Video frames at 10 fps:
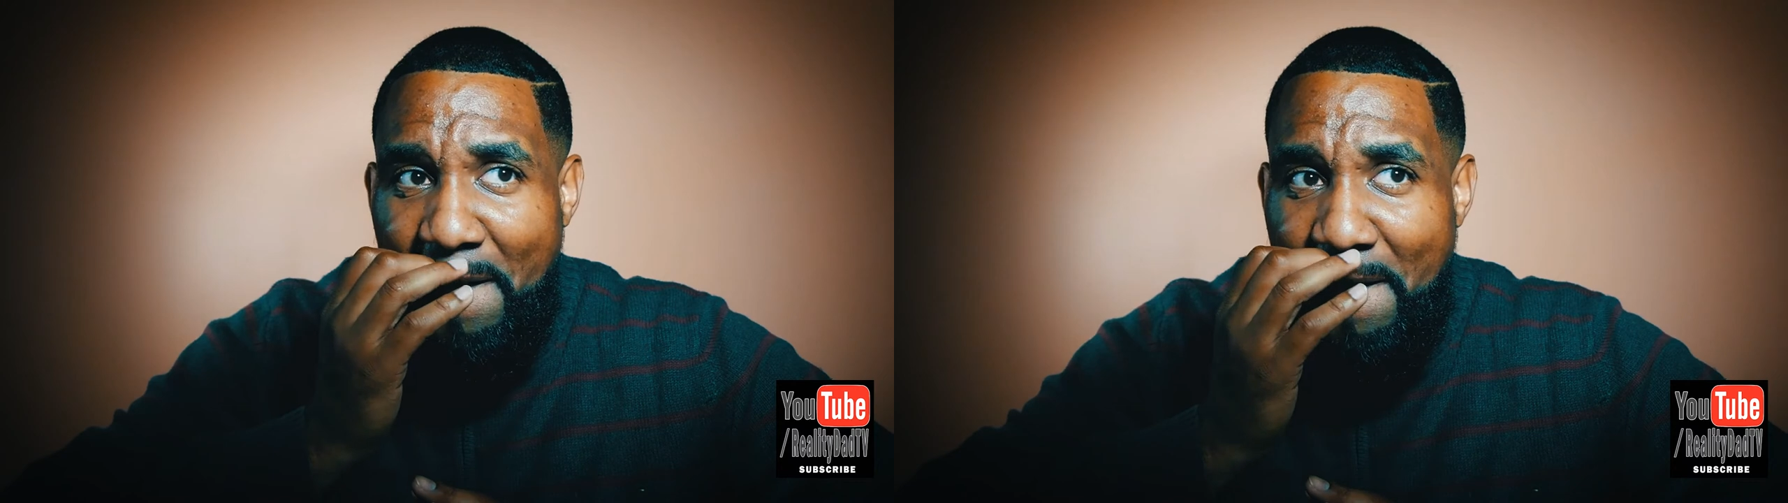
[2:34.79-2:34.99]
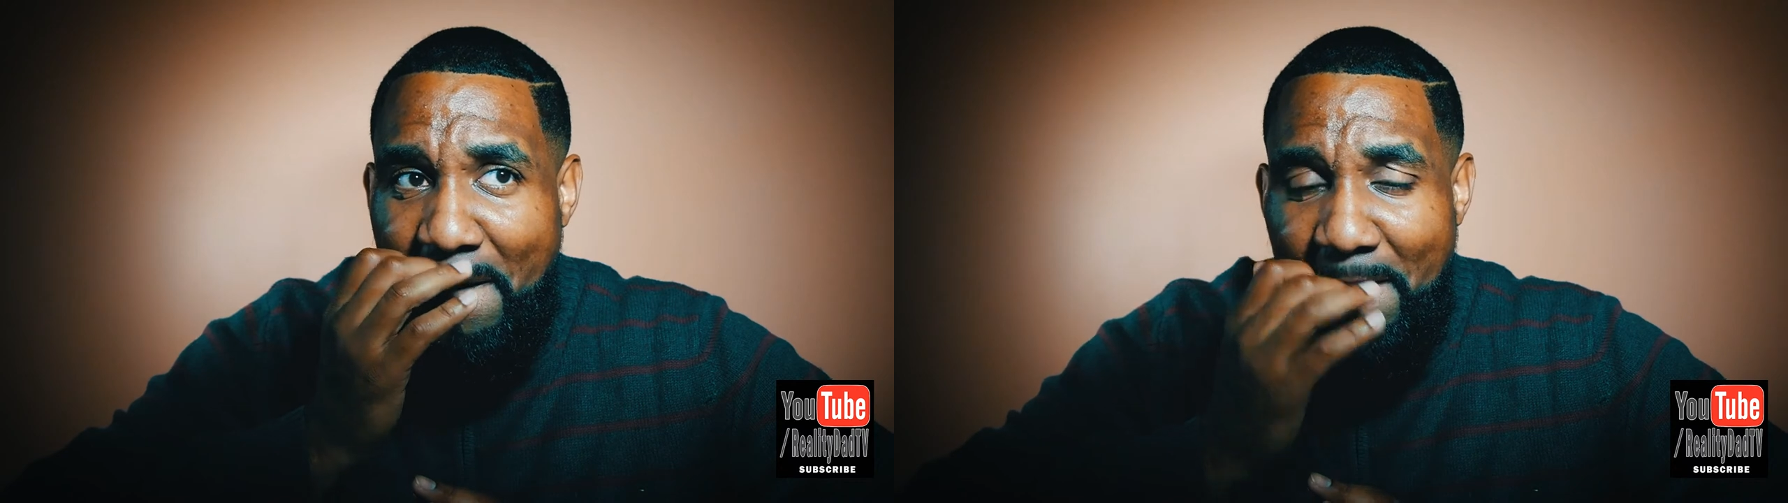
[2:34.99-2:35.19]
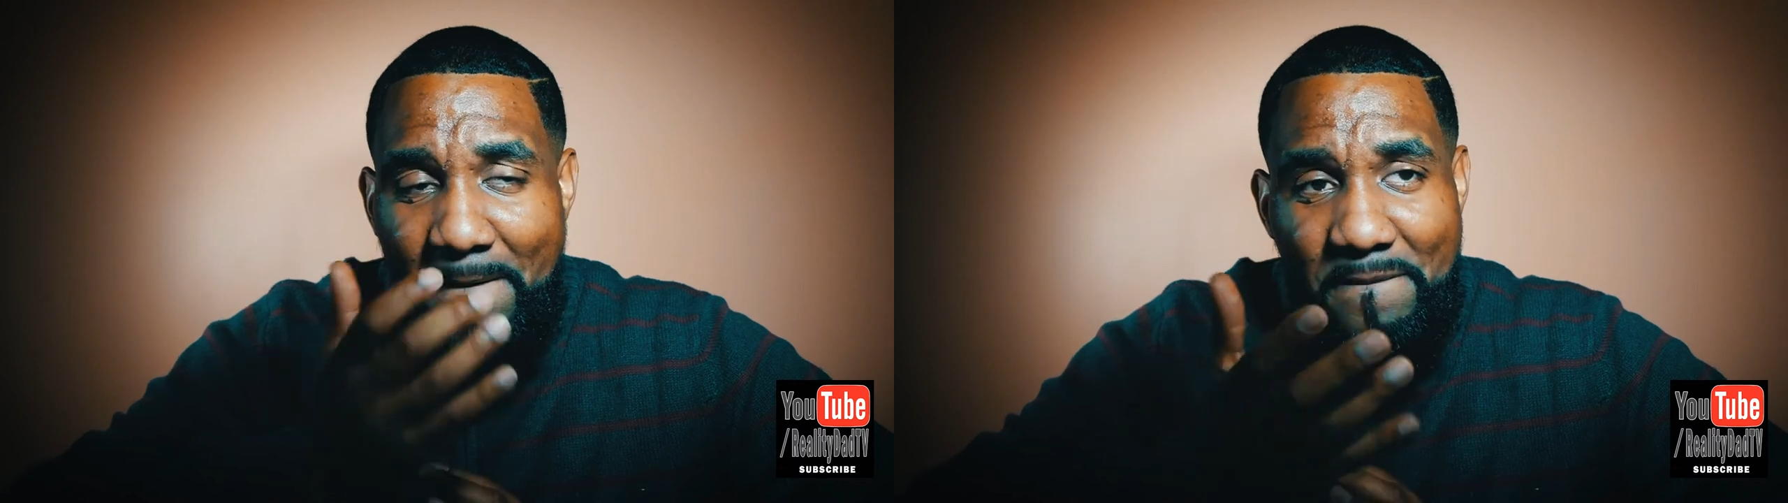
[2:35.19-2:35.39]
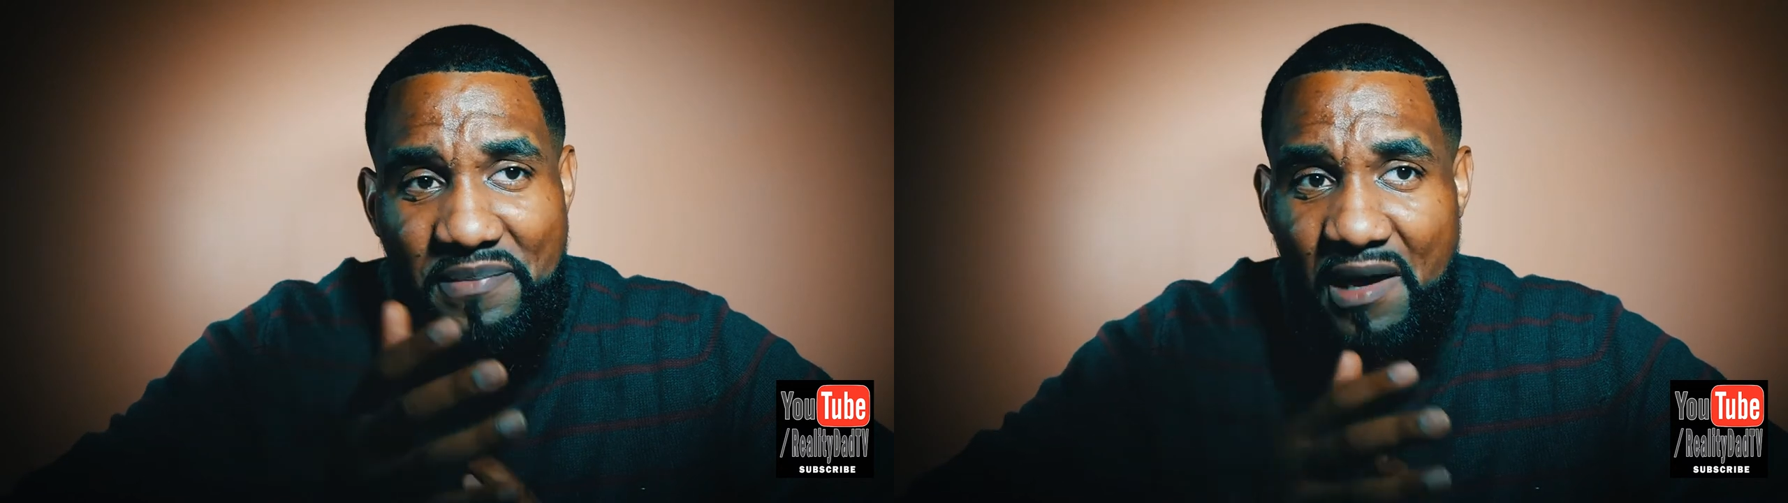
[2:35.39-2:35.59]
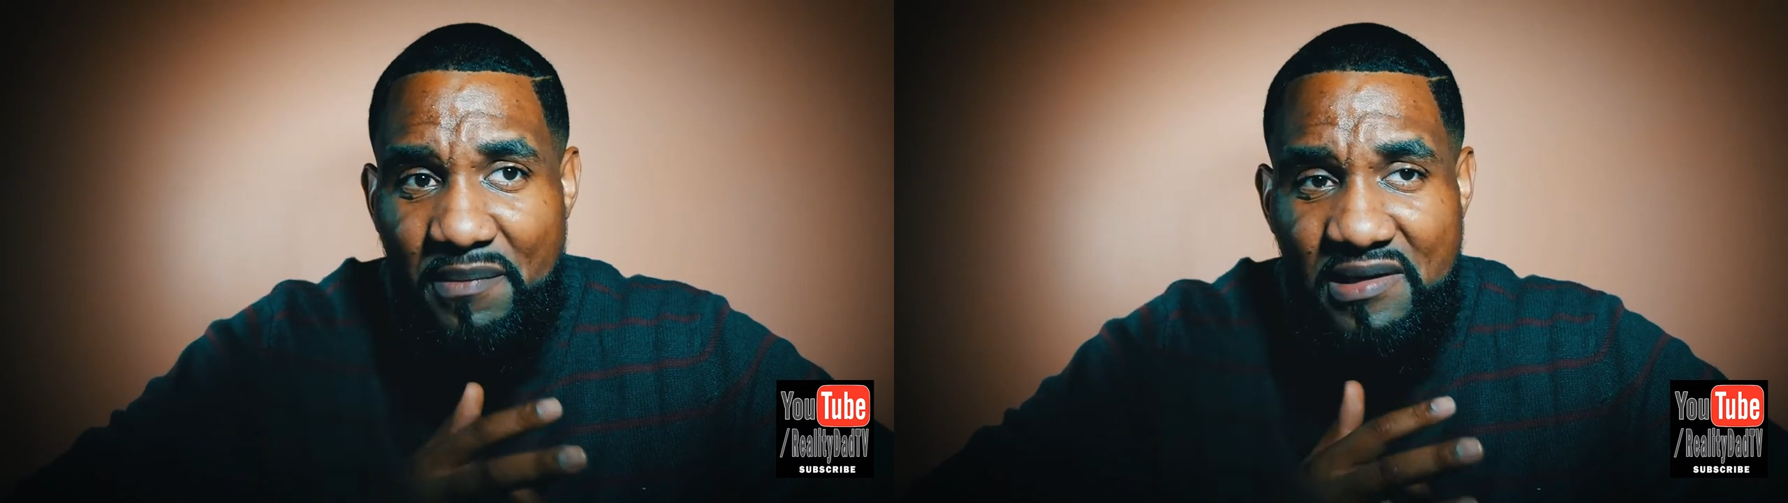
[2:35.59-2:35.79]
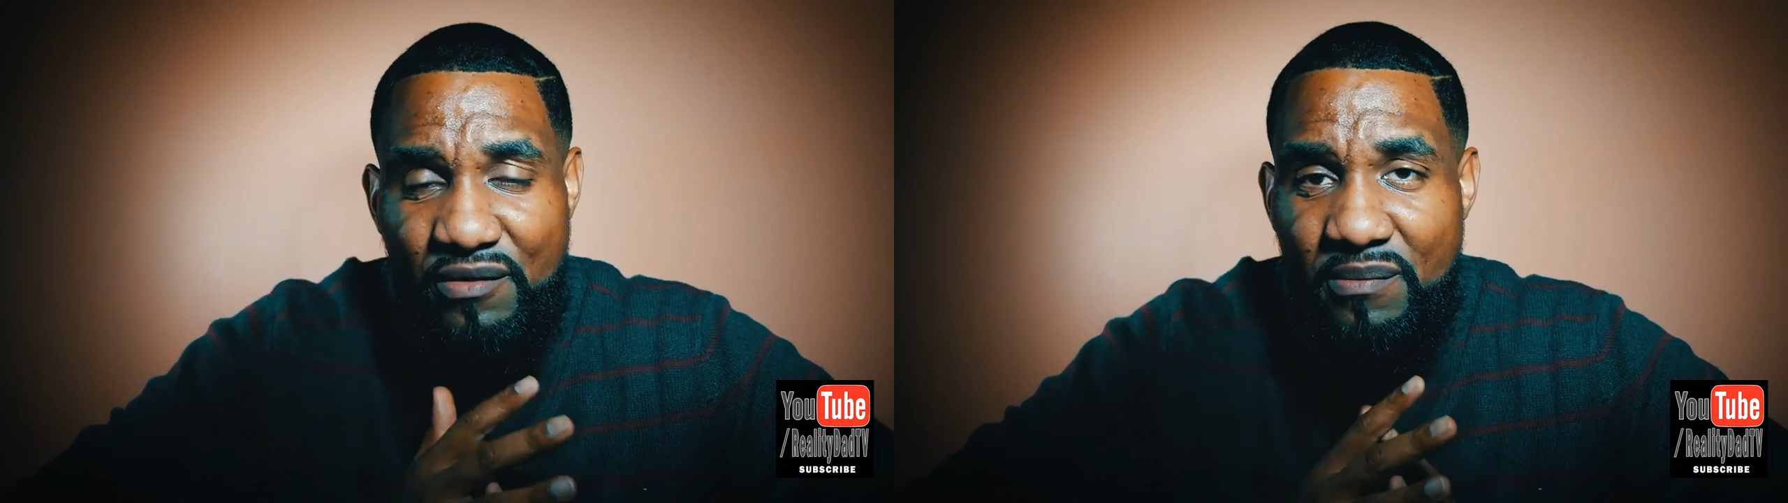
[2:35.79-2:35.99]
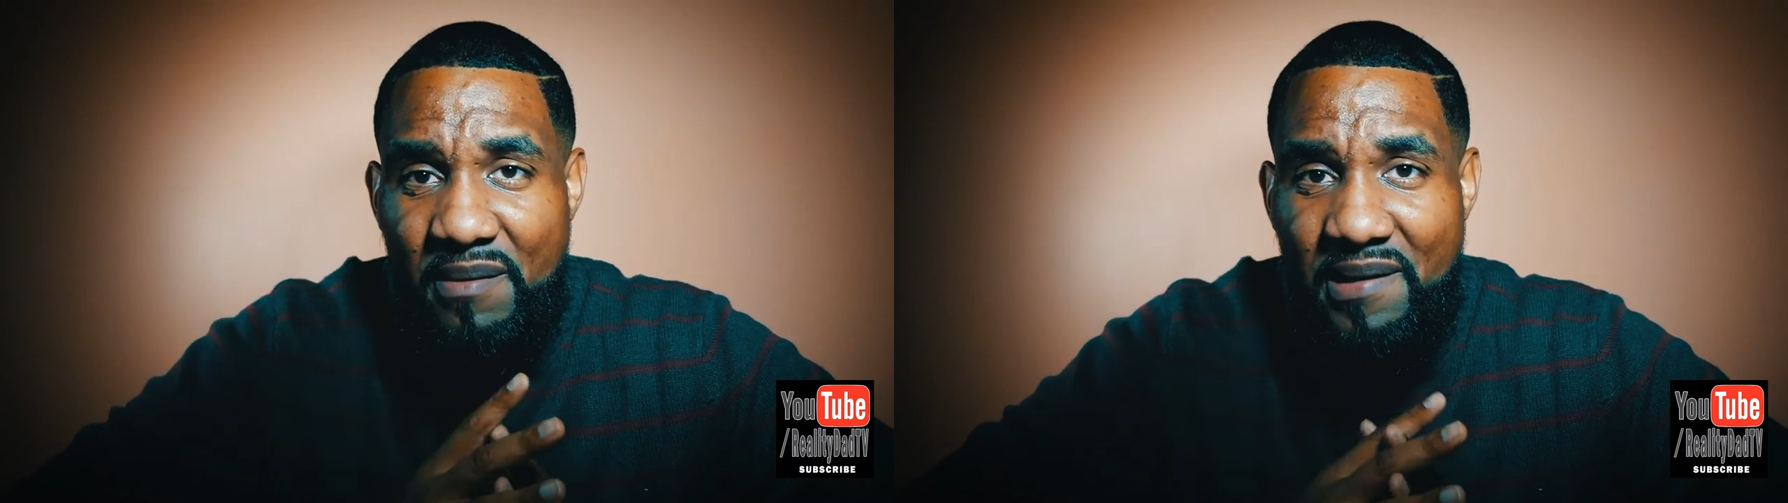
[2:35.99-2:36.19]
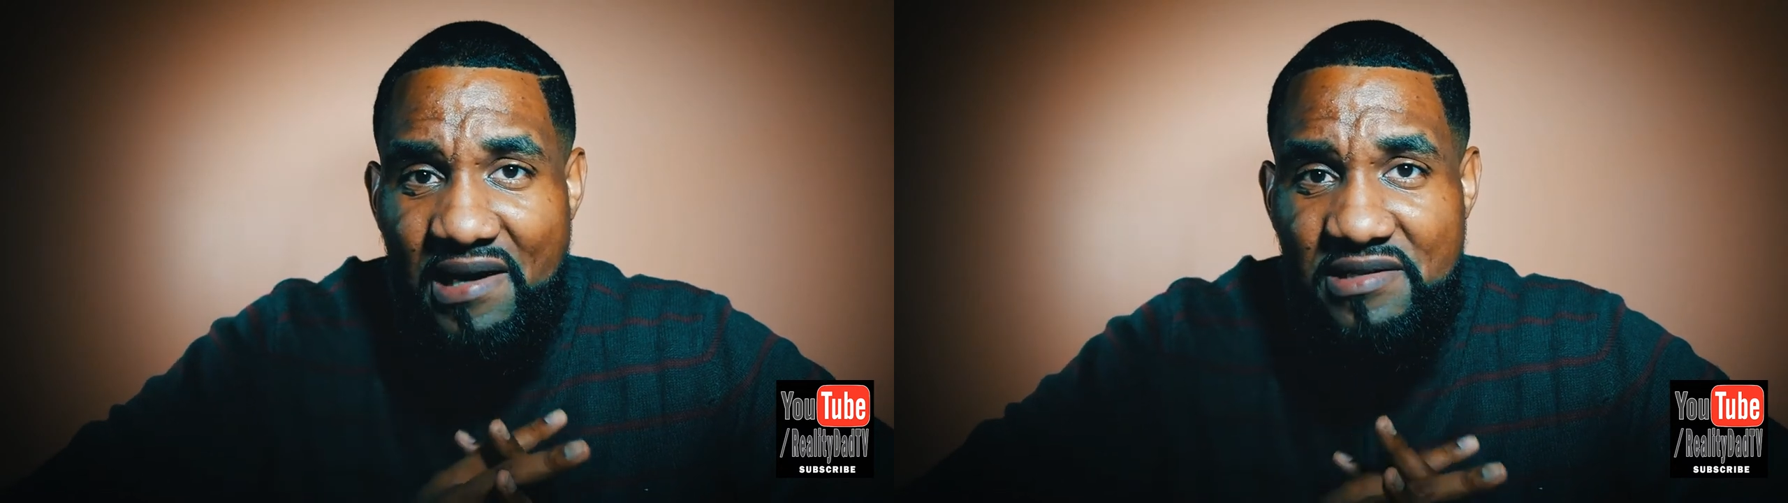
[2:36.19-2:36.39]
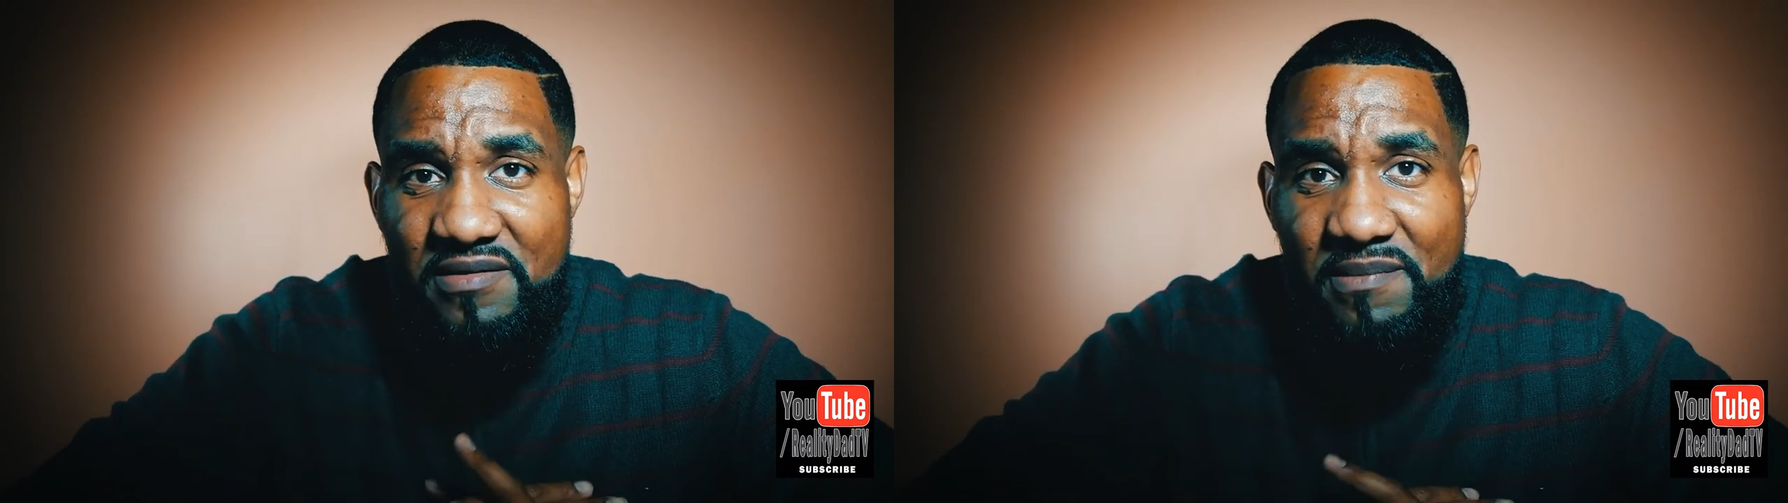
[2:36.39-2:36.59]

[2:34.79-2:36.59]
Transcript: Um, I'll be done with my master's in